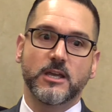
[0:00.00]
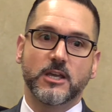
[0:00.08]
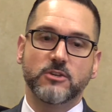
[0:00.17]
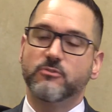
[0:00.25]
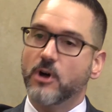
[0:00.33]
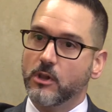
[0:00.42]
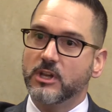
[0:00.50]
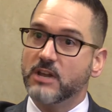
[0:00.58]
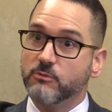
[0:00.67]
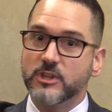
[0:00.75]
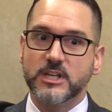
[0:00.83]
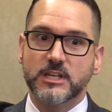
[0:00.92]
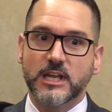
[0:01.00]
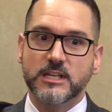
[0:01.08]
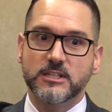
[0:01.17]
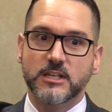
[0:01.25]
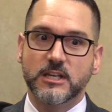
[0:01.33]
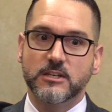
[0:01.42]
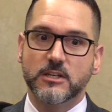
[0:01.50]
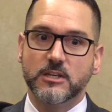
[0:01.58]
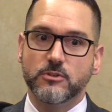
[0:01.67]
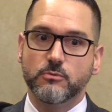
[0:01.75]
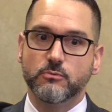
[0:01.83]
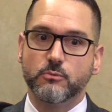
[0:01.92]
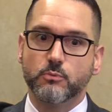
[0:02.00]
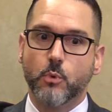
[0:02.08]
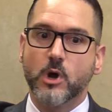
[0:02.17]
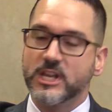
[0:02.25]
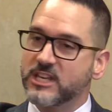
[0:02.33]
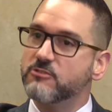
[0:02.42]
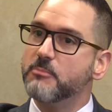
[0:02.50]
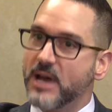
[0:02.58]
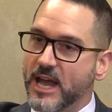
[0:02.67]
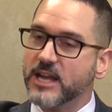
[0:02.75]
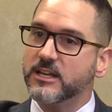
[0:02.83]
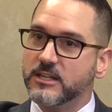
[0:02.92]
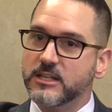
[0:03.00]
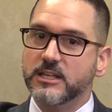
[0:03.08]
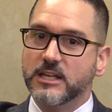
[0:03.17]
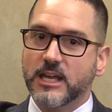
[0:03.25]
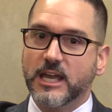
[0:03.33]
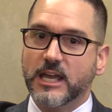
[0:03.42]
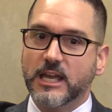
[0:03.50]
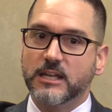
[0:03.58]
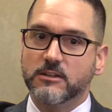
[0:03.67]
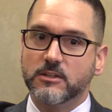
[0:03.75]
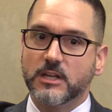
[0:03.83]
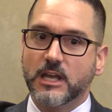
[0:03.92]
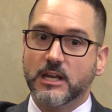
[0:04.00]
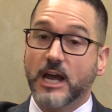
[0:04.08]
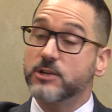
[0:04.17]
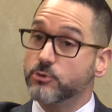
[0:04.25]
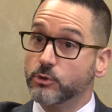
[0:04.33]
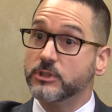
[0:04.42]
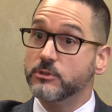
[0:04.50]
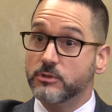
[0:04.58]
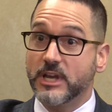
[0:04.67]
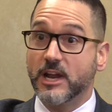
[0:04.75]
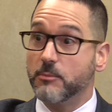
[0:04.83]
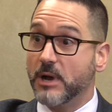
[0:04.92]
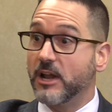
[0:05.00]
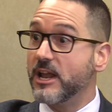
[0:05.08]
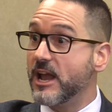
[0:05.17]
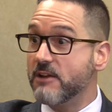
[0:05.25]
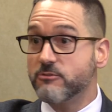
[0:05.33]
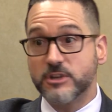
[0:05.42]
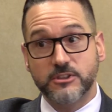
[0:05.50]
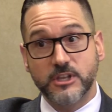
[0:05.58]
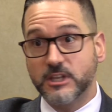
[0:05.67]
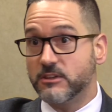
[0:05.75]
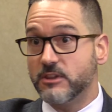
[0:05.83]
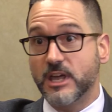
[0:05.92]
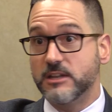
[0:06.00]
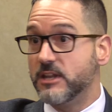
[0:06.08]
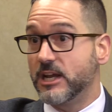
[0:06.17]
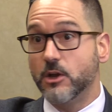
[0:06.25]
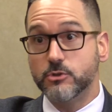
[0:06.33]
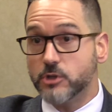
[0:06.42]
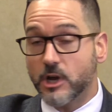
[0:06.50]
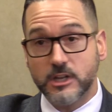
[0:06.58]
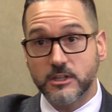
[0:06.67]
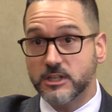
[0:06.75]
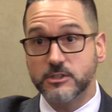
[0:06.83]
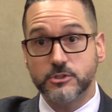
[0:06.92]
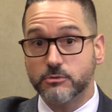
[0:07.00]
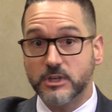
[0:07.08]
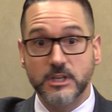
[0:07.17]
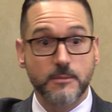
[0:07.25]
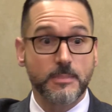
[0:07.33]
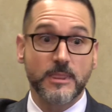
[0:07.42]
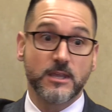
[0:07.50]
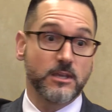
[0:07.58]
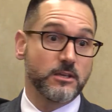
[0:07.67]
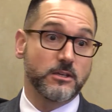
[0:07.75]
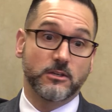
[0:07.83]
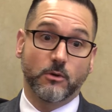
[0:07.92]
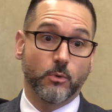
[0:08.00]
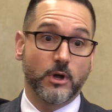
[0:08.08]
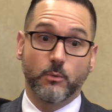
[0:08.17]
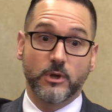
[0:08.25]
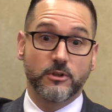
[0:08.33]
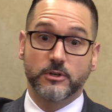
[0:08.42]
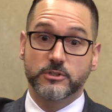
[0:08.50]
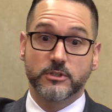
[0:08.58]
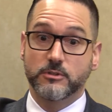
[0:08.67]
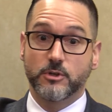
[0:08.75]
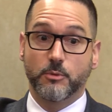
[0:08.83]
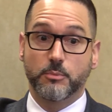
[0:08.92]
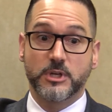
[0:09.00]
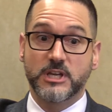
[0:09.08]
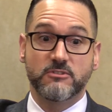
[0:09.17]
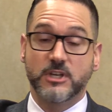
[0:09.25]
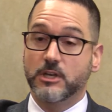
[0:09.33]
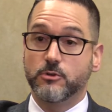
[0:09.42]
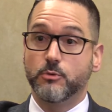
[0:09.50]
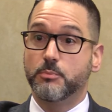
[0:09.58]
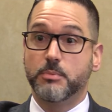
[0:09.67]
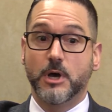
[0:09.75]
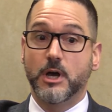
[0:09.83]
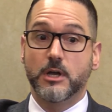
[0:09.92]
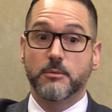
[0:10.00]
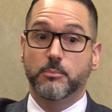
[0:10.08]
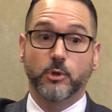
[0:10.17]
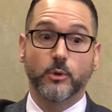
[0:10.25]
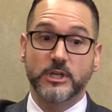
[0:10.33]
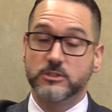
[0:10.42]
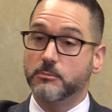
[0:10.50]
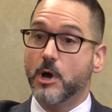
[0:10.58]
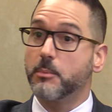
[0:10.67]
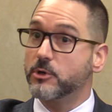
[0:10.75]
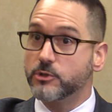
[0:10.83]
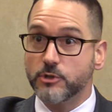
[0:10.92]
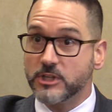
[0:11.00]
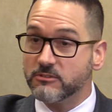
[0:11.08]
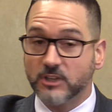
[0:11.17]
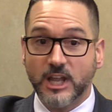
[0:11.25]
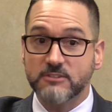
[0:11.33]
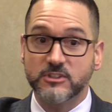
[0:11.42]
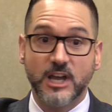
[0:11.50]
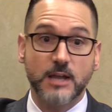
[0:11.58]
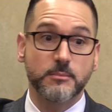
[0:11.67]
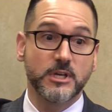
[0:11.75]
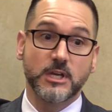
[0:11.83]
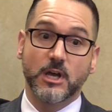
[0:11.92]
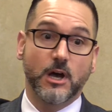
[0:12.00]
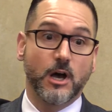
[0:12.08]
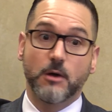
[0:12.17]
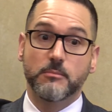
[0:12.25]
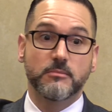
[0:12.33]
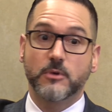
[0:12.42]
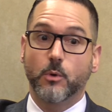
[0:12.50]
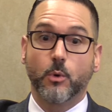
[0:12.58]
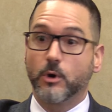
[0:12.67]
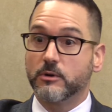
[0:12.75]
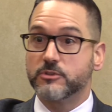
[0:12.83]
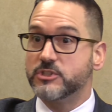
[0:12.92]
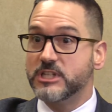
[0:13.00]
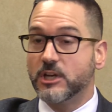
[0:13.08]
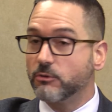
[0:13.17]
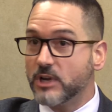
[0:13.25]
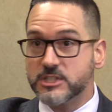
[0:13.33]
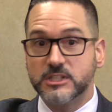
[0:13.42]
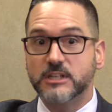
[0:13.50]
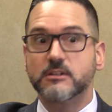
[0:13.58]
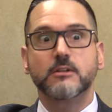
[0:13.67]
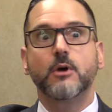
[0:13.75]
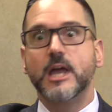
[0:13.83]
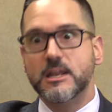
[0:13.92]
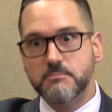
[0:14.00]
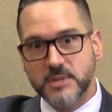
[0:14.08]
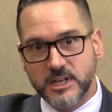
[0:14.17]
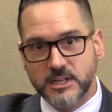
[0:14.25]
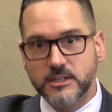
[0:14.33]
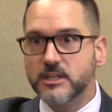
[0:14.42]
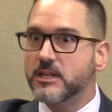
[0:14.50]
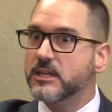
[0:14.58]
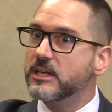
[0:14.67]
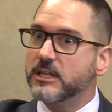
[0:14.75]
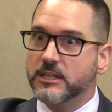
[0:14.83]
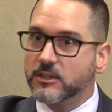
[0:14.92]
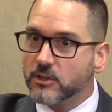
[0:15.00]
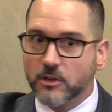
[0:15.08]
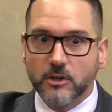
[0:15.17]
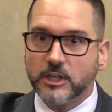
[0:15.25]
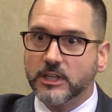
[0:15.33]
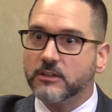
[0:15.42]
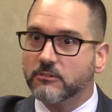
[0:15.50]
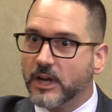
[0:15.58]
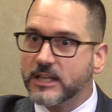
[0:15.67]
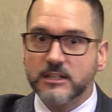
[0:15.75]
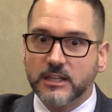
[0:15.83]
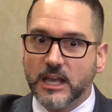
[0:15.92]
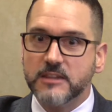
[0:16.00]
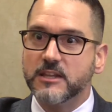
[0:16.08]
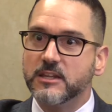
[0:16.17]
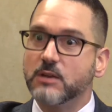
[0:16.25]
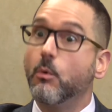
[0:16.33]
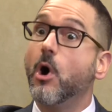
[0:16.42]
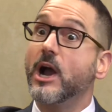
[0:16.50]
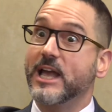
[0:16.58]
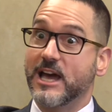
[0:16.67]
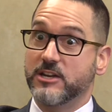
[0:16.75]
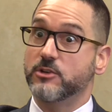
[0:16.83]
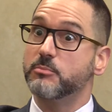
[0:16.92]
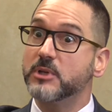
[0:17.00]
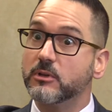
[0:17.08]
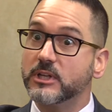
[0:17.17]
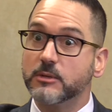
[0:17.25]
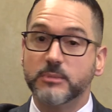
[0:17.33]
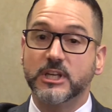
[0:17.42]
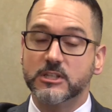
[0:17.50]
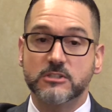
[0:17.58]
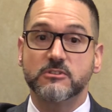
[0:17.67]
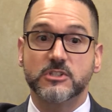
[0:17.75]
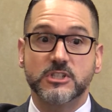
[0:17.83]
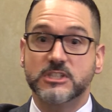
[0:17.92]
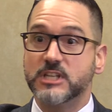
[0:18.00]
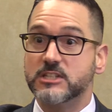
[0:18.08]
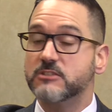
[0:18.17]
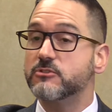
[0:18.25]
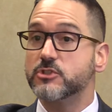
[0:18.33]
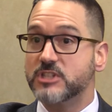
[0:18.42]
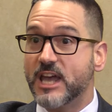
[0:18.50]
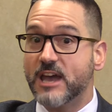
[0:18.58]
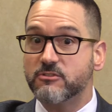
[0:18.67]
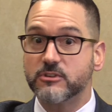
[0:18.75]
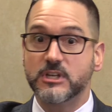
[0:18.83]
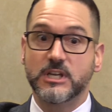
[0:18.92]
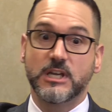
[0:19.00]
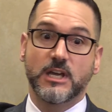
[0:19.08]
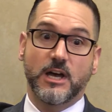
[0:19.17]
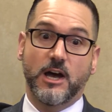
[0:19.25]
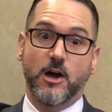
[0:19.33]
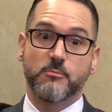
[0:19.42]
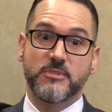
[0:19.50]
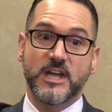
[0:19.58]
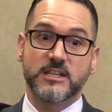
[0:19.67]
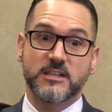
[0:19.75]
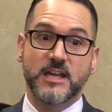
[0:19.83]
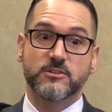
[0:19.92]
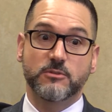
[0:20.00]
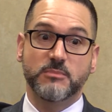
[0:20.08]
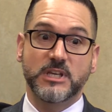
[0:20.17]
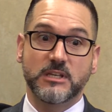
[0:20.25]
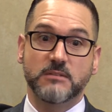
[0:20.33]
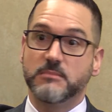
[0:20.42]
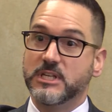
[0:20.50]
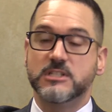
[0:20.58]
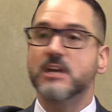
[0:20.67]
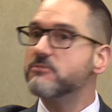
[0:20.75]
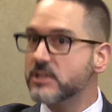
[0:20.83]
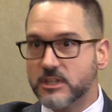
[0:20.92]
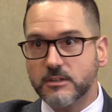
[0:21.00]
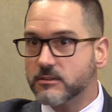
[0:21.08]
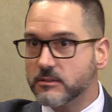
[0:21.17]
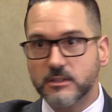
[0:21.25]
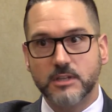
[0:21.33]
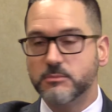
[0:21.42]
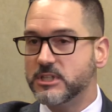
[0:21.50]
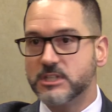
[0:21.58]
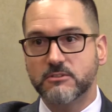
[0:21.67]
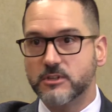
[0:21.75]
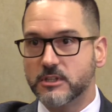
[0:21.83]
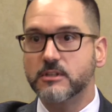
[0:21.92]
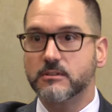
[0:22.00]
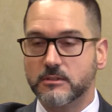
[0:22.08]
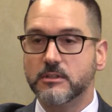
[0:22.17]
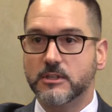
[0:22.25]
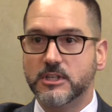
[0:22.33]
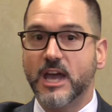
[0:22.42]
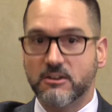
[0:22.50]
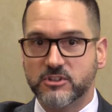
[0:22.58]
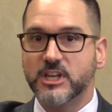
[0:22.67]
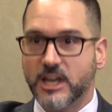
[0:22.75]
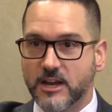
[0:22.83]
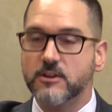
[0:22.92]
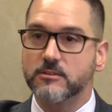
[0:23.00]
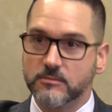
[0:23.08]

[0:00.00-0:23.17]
You fall in love with it and you want to give back. And I truly do care about everything that goes on in the industry. Whether it's giving a new employee some opportunity of a lifetime, or seeing a resident admitted in a gurney, right? And then they walk out of your building because of the success of your staff. That to me means everything. It means everything. You have to care.